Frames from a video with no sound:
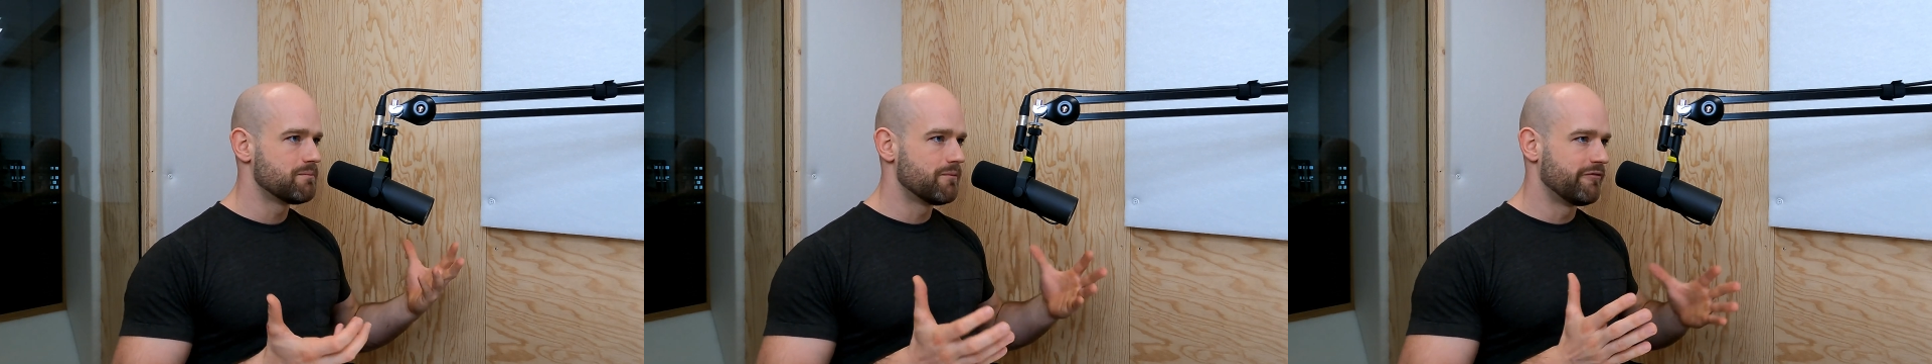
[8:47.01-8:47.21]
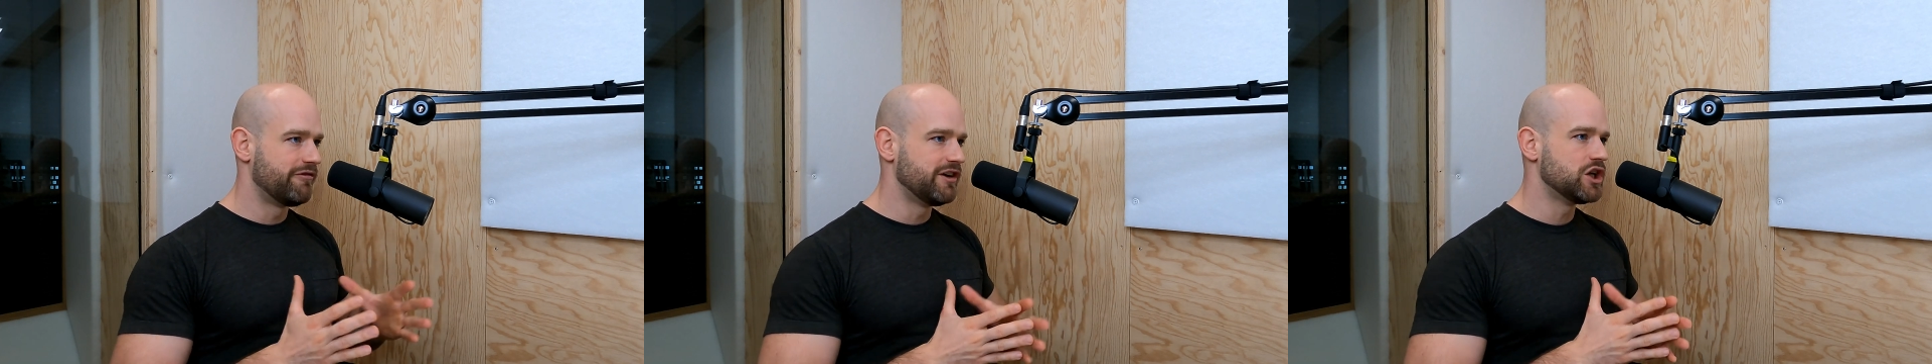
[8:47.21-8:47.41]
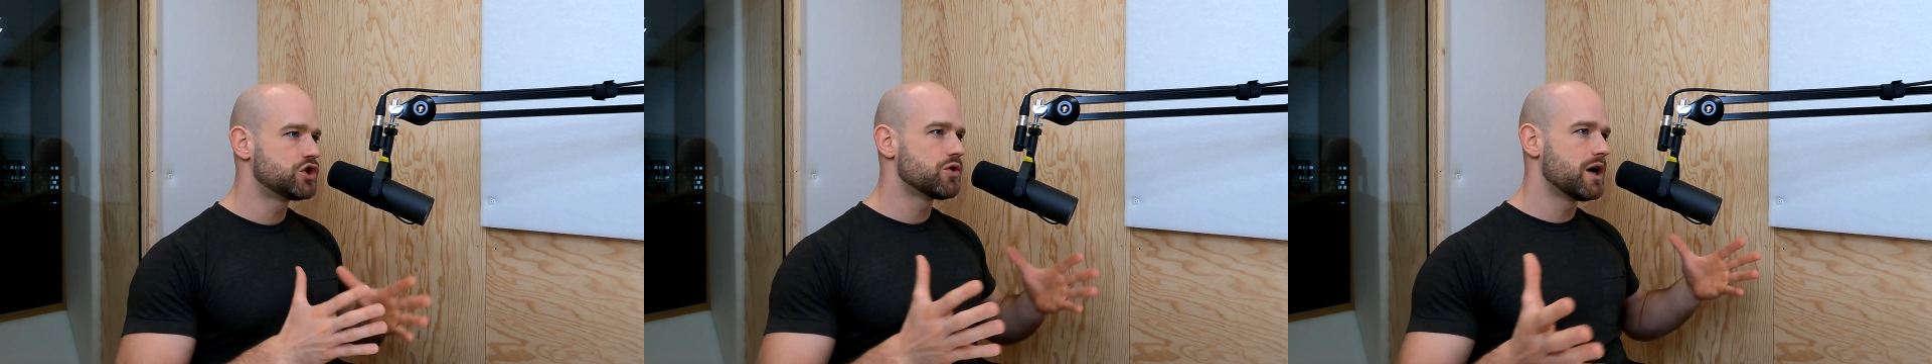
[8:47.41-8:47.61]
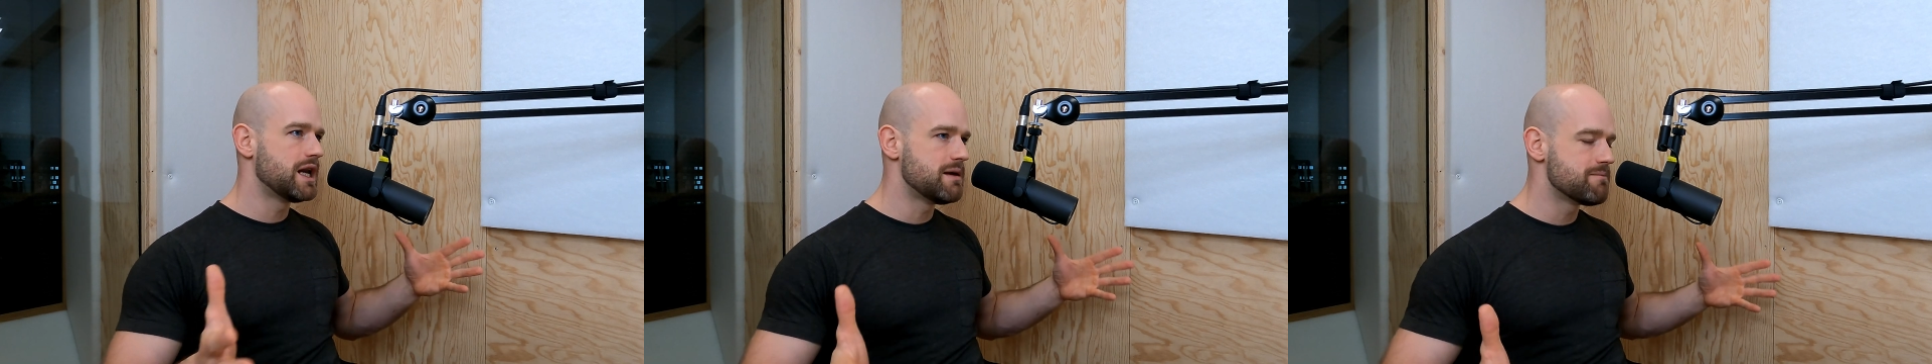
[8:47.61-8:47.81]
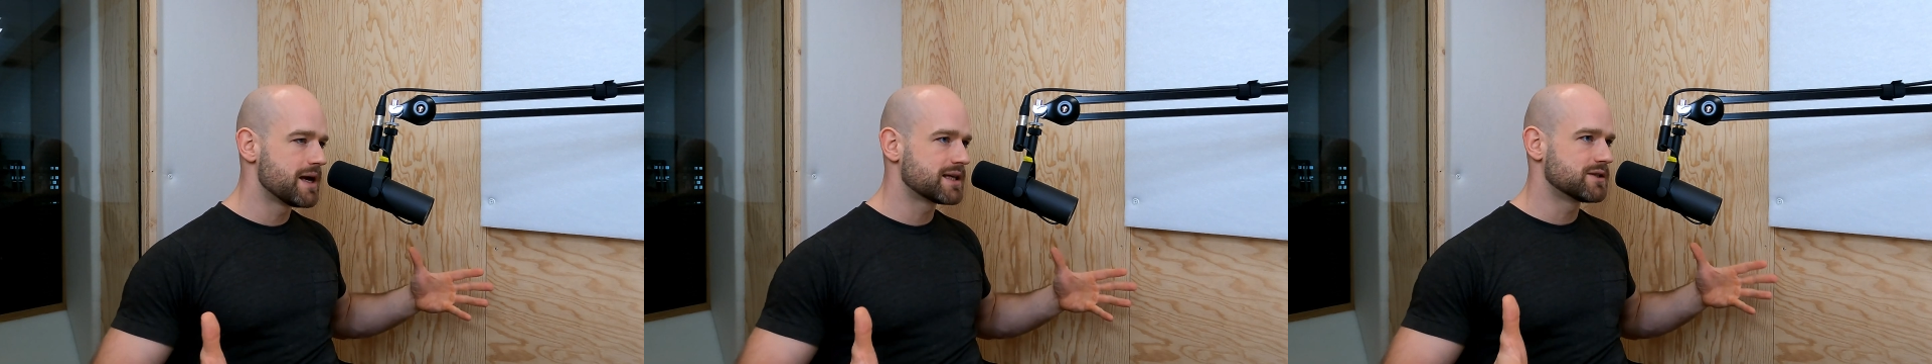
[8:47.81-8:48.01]

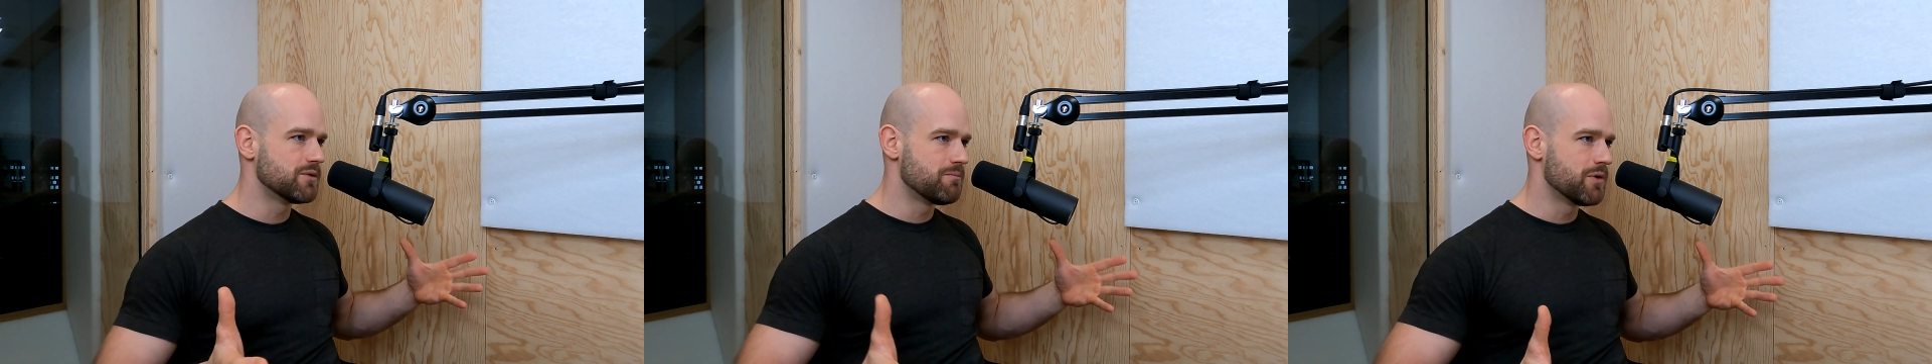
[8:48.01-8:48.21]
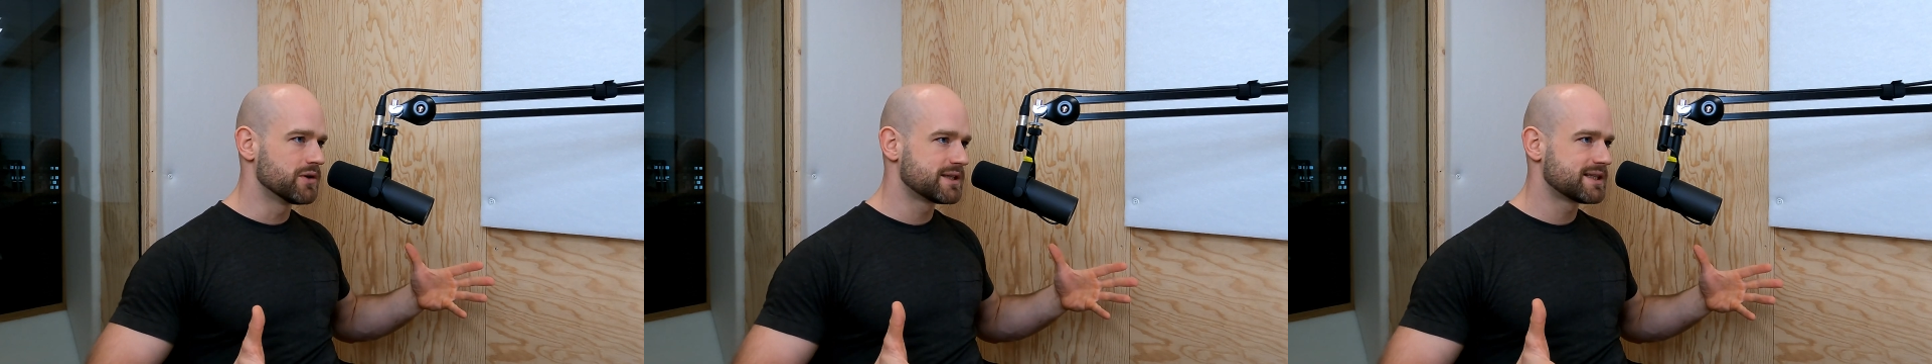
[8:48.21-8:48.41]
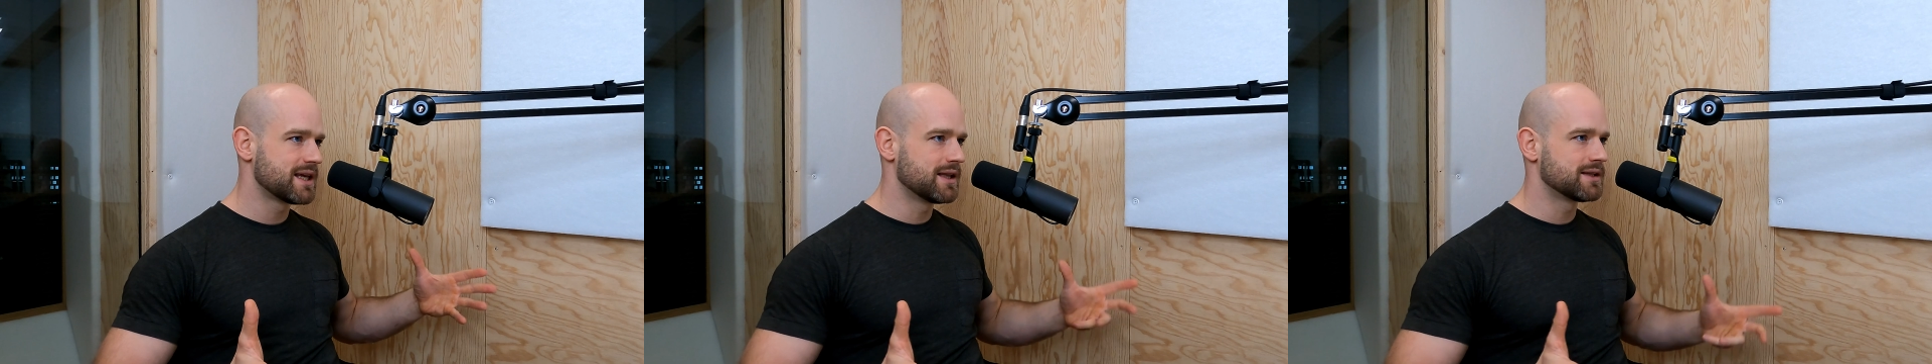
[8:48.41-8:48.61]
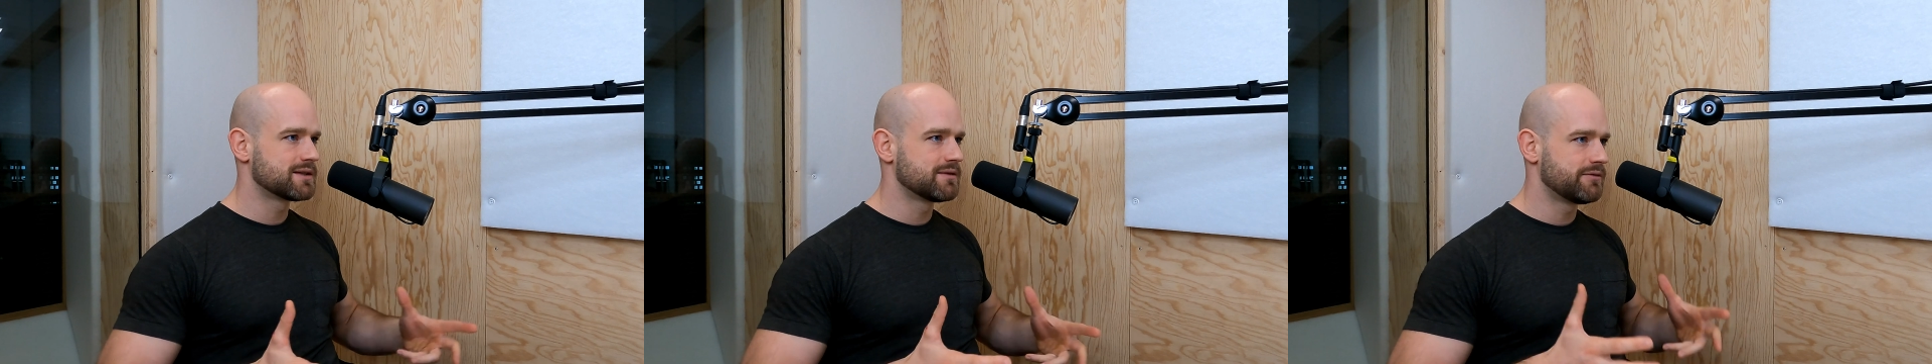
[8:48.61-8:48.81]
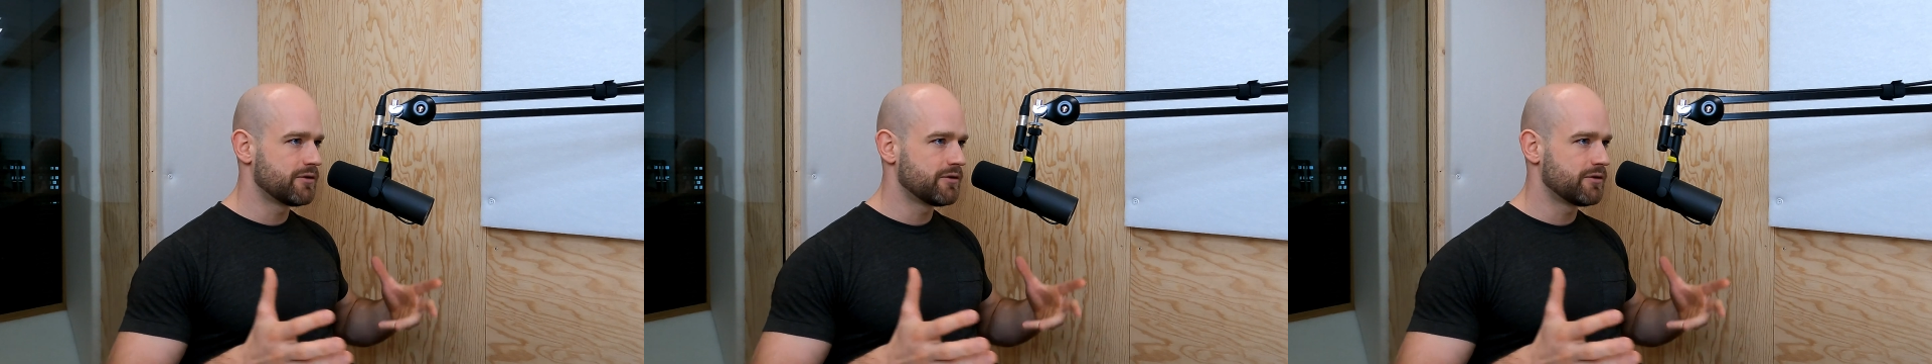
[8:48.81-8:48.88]
visually makes the most sense